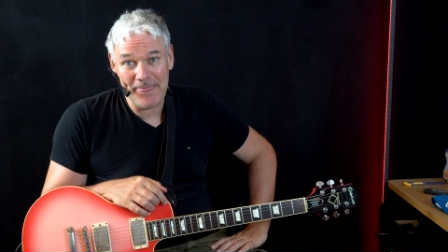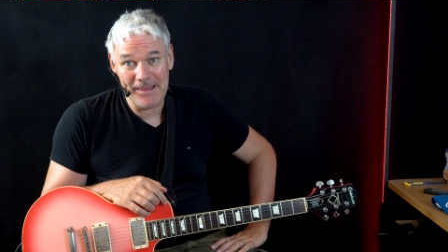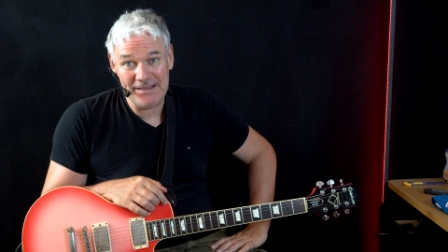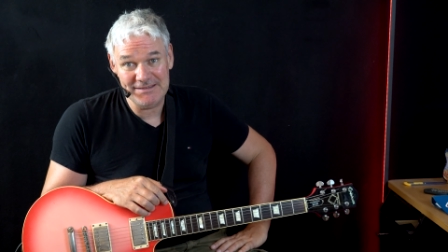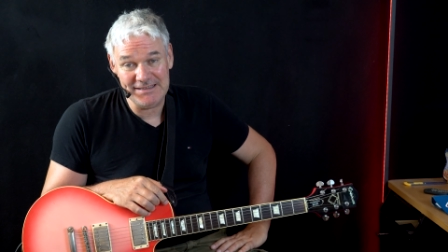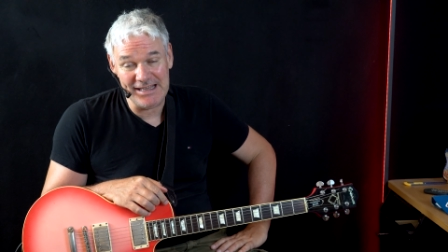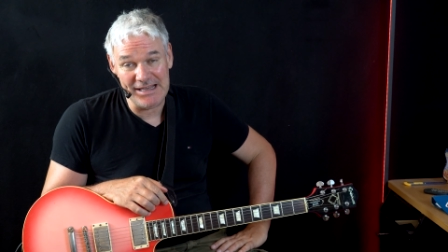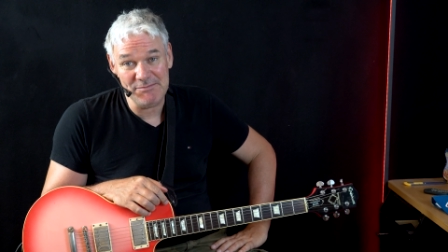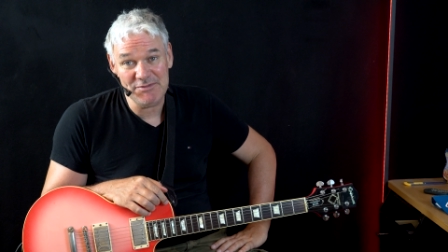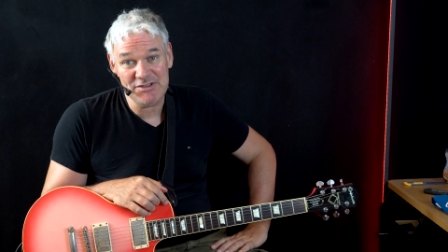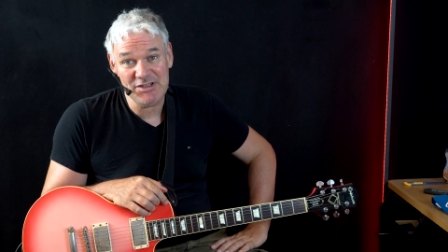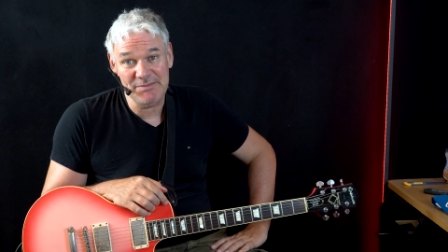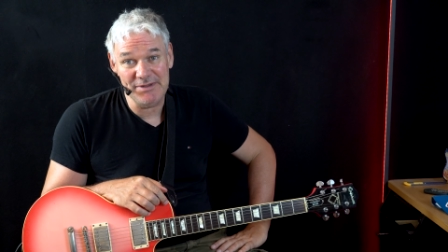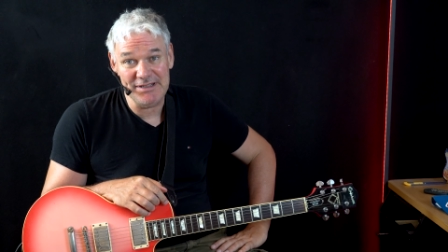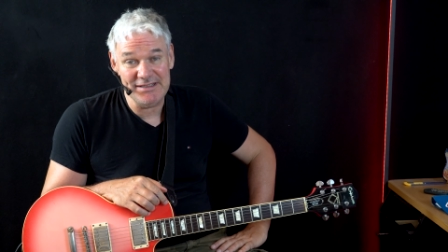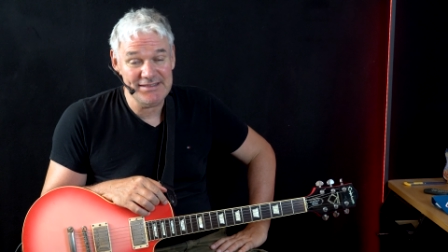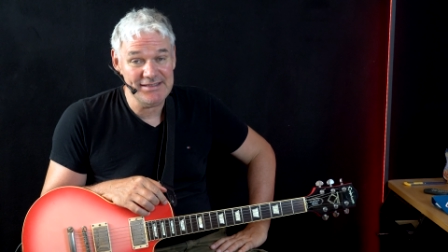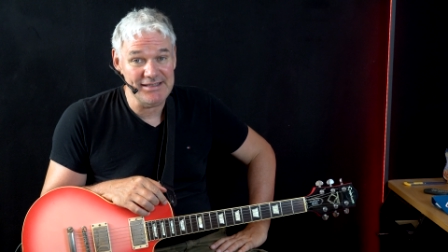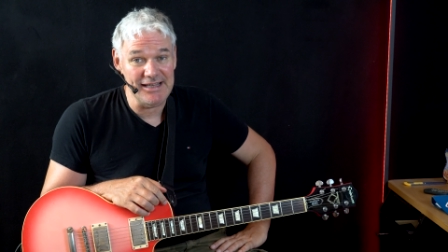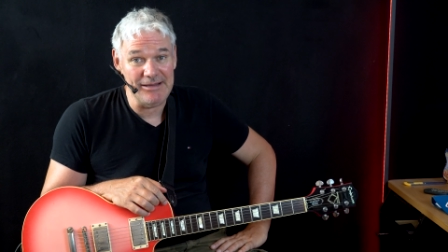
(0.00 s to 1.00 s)
Seems to
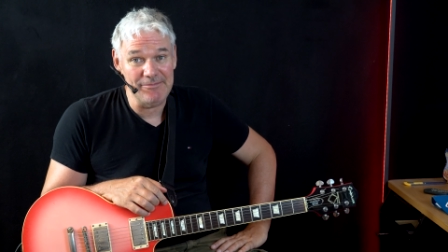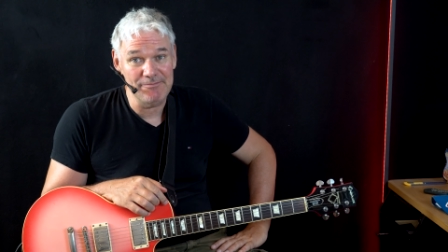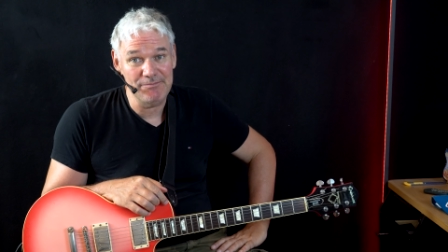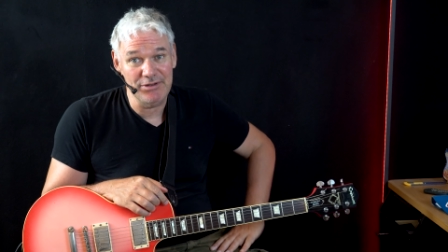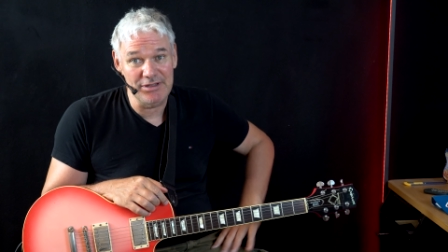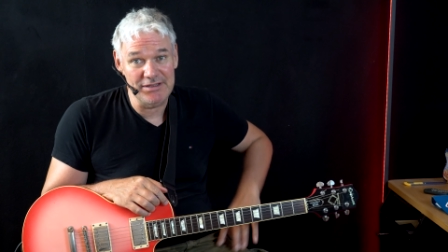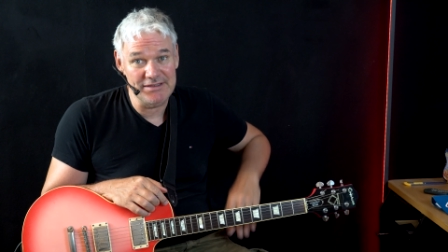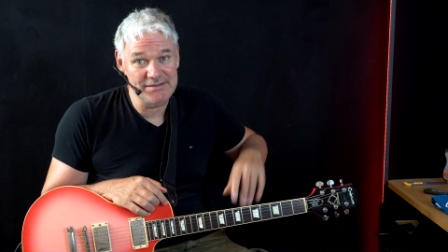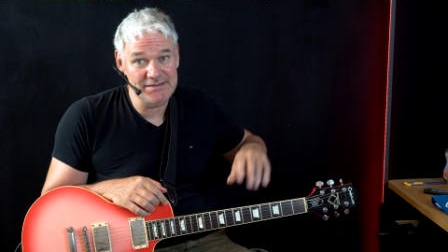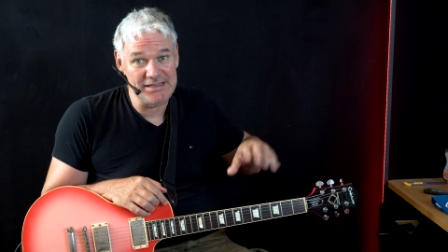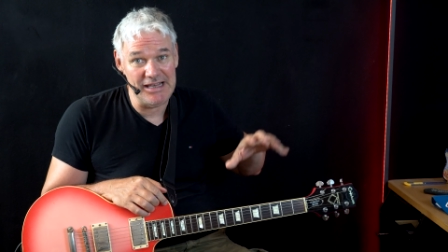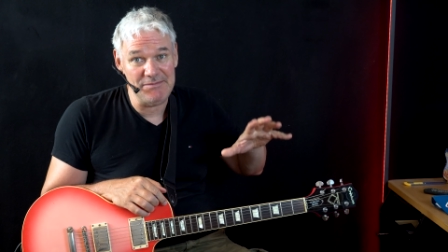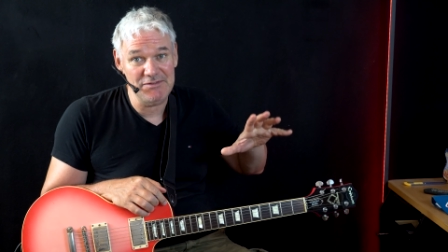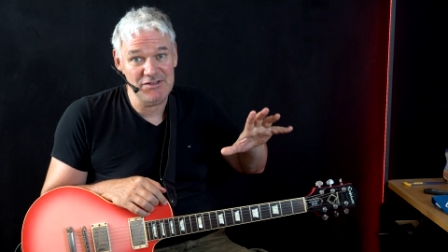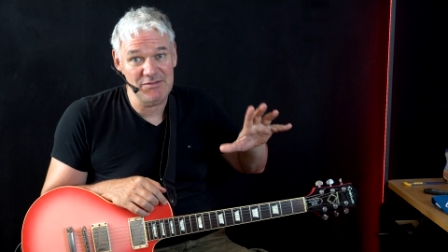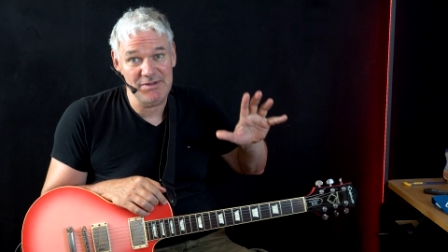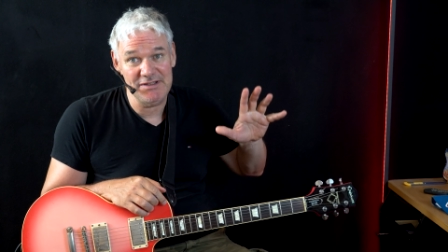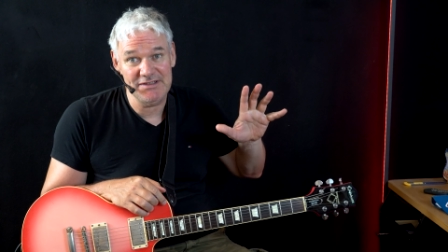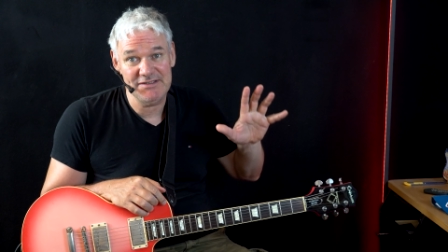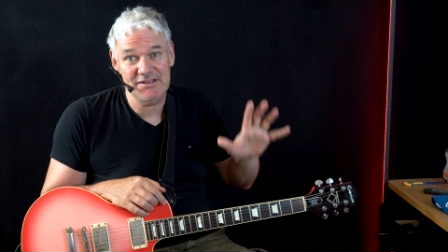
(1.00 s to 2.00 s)
be simple, it seems
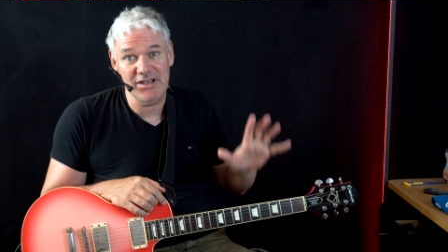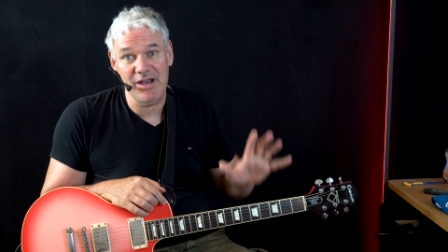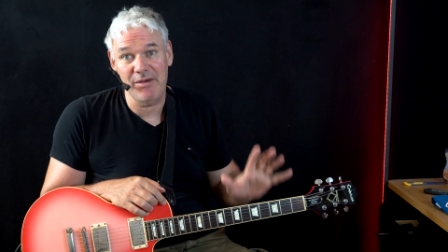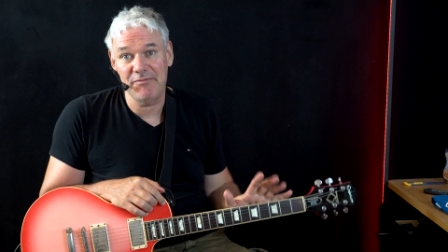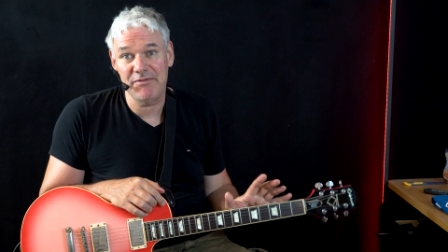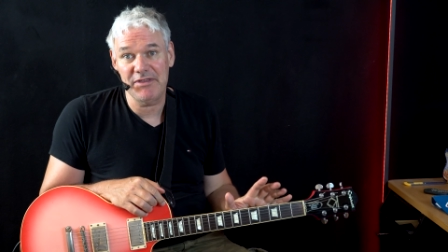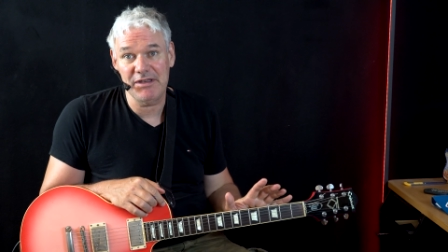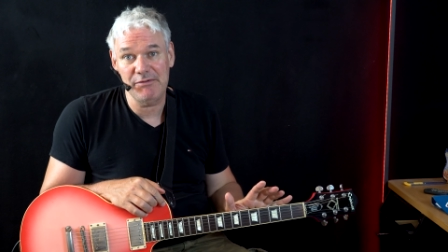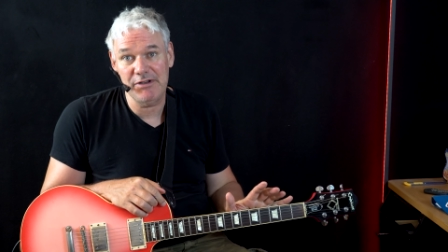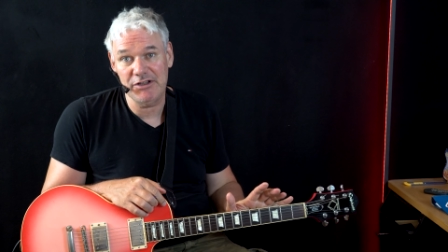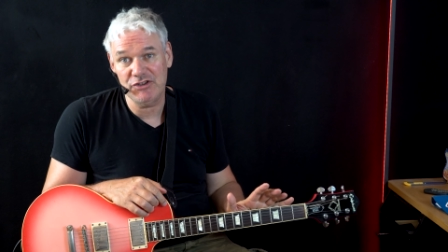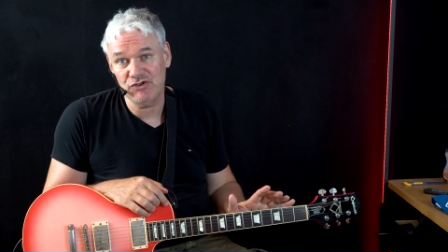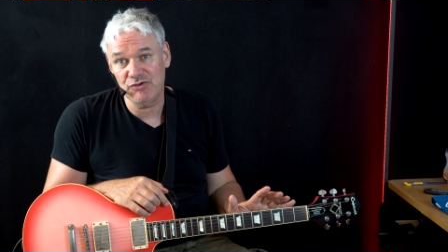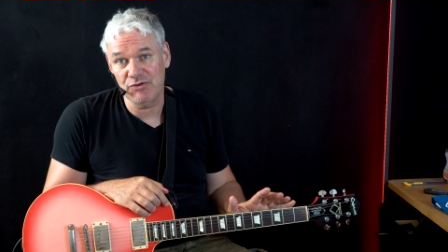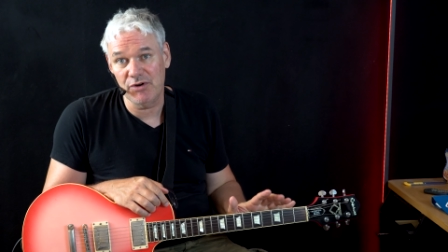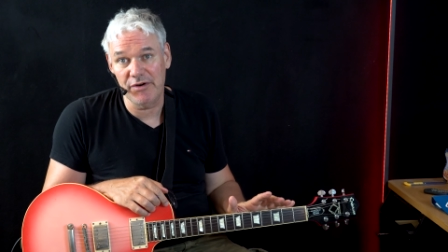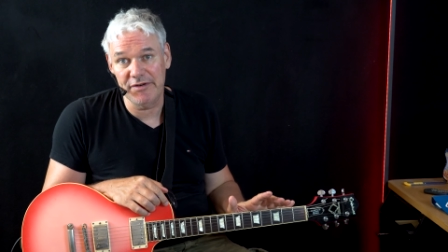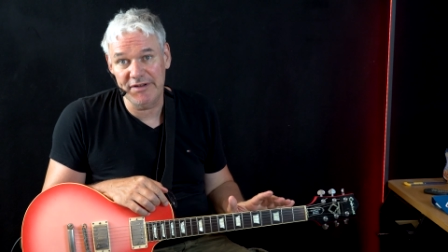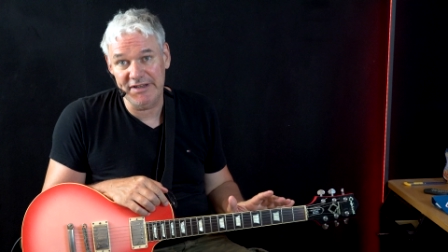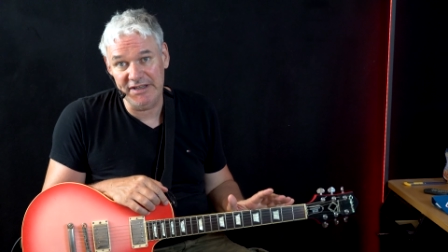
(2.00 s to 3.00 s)
to be something which
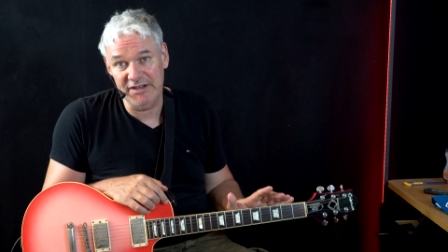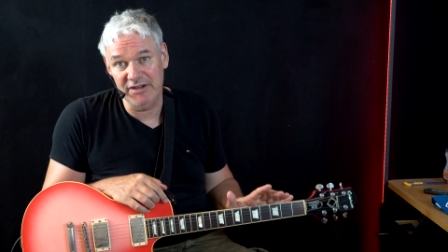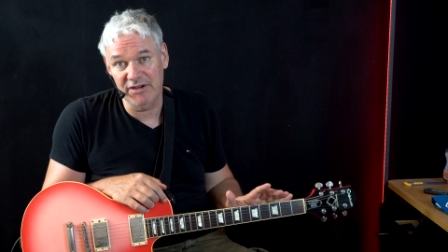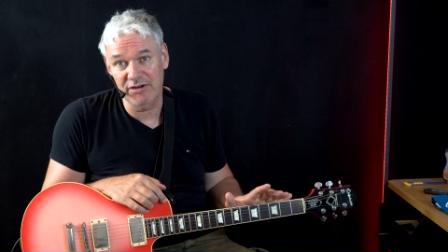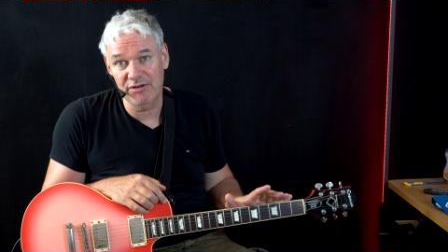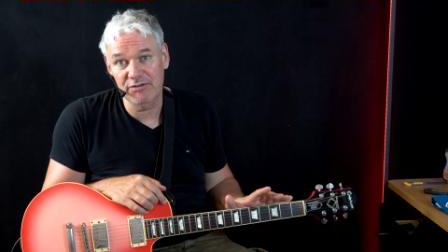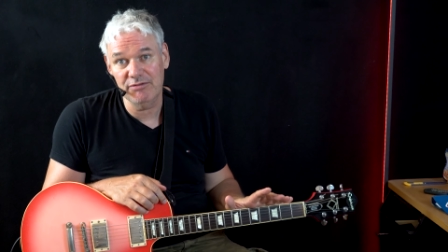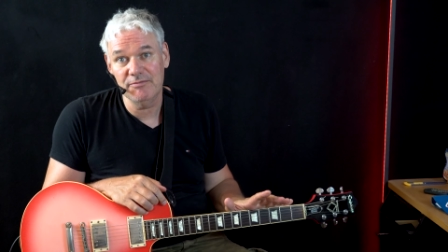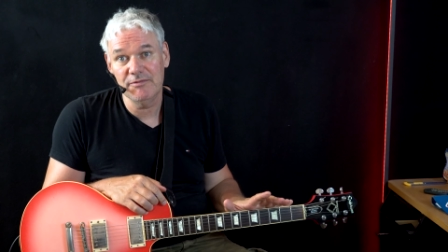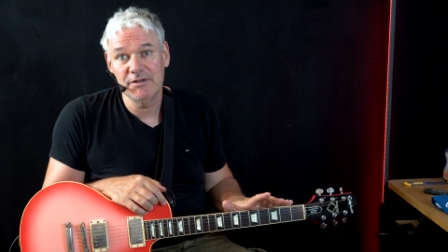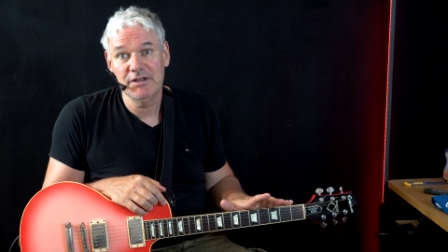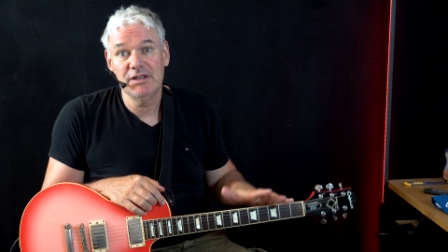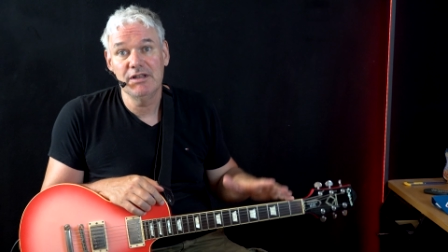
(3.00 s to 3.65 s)
you already know,